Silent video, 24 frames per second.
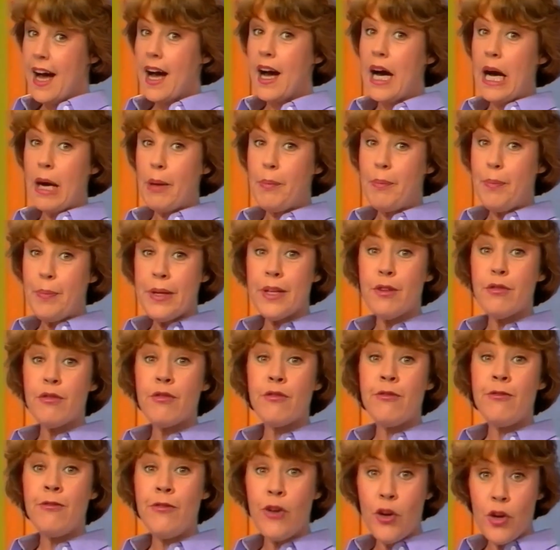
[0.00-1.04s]
a bit
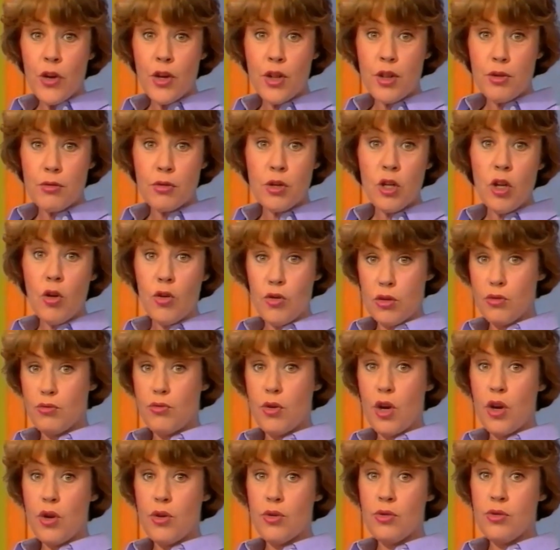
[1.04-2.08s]
further along the
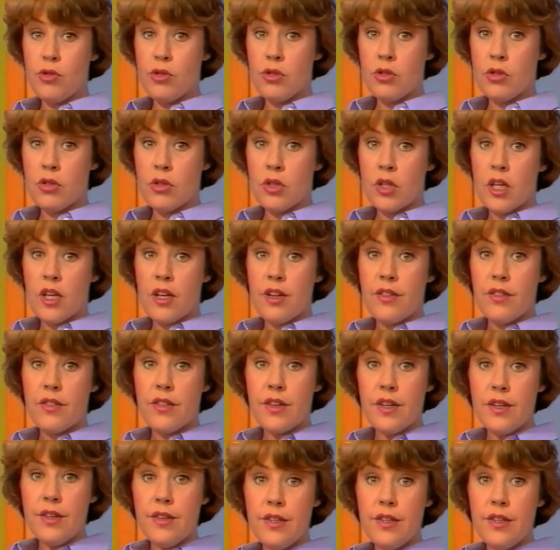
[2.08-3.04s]
road. The